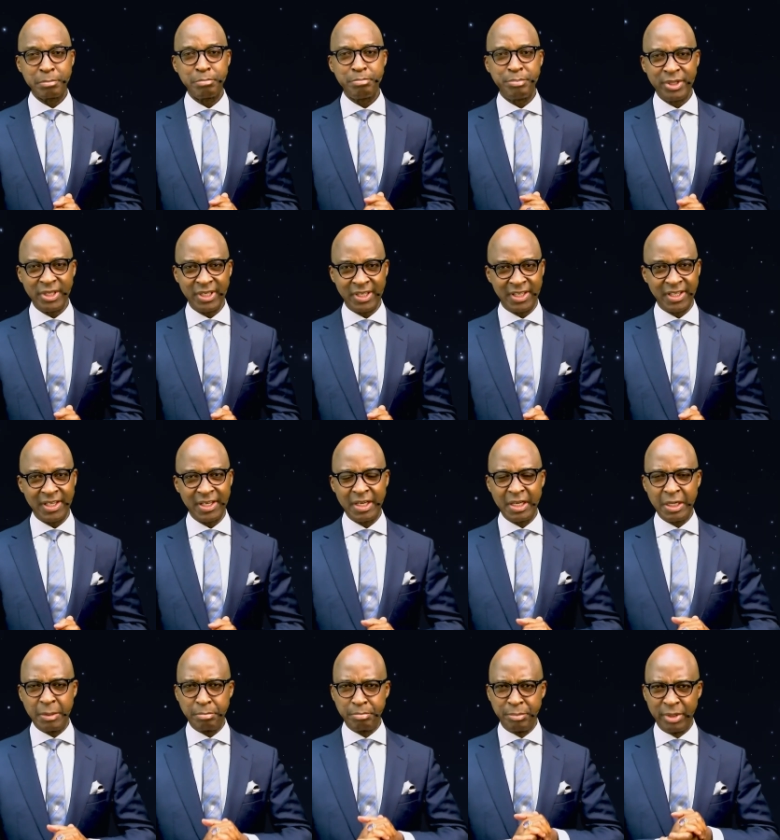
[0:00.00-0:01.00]
B,
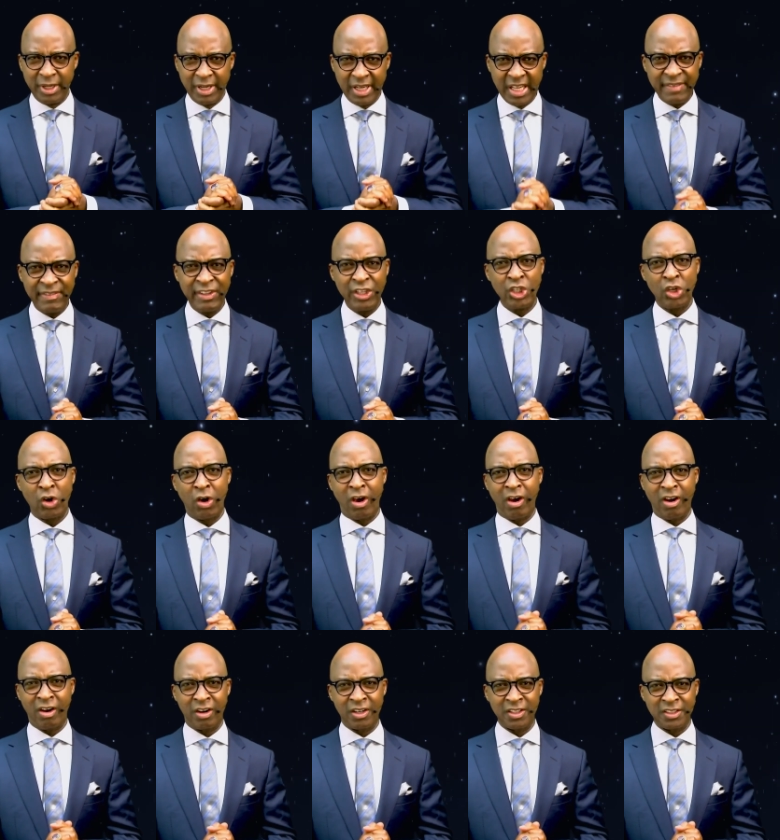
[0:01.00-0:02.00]
believe in your
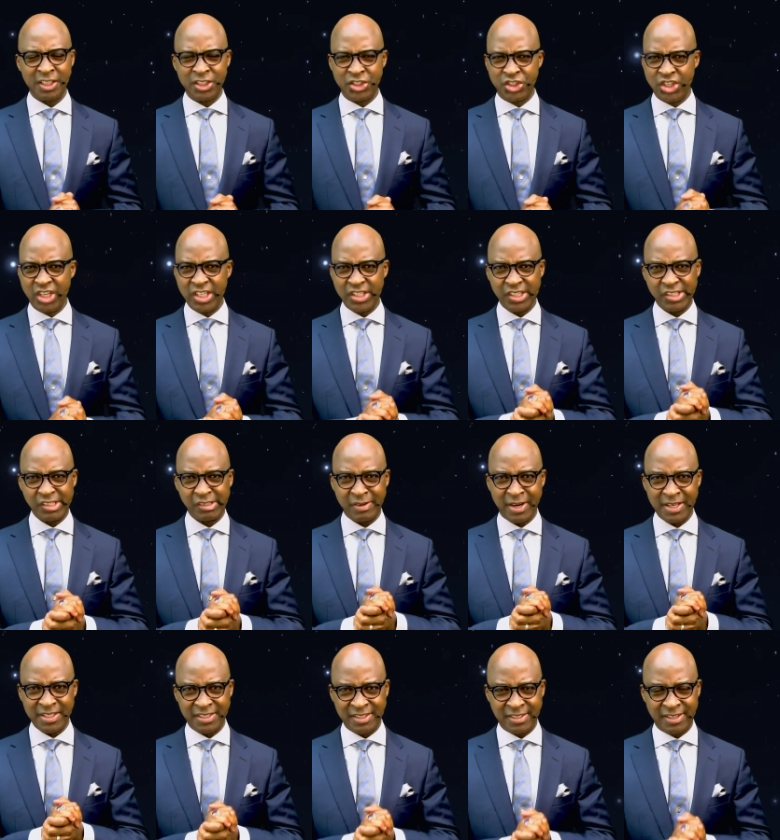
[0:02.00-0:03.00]
heart that Jesus
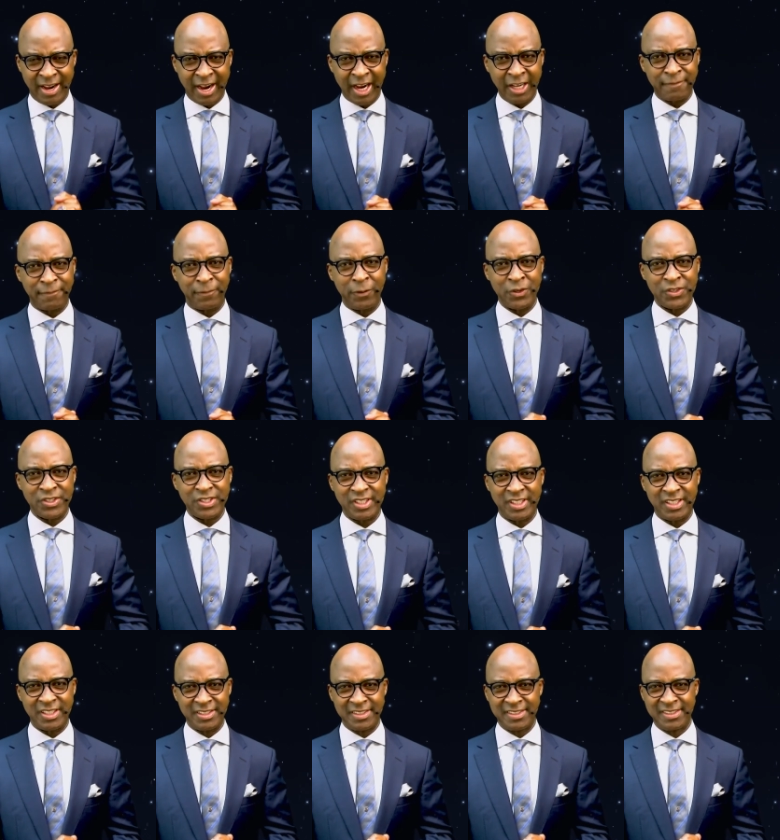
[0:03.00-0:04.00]
Christ died for your
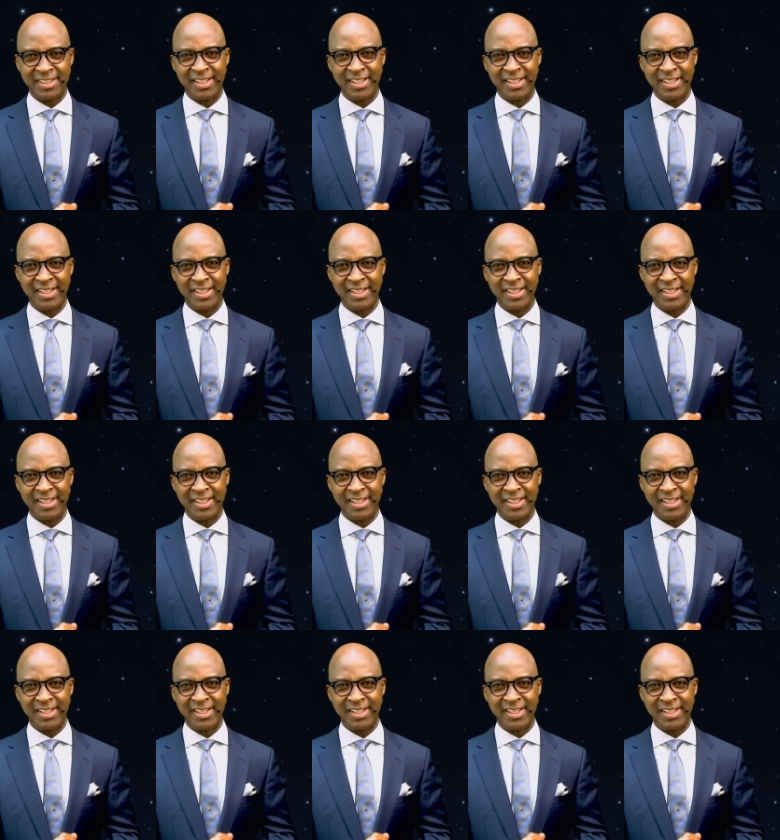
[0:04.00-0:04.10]
sin.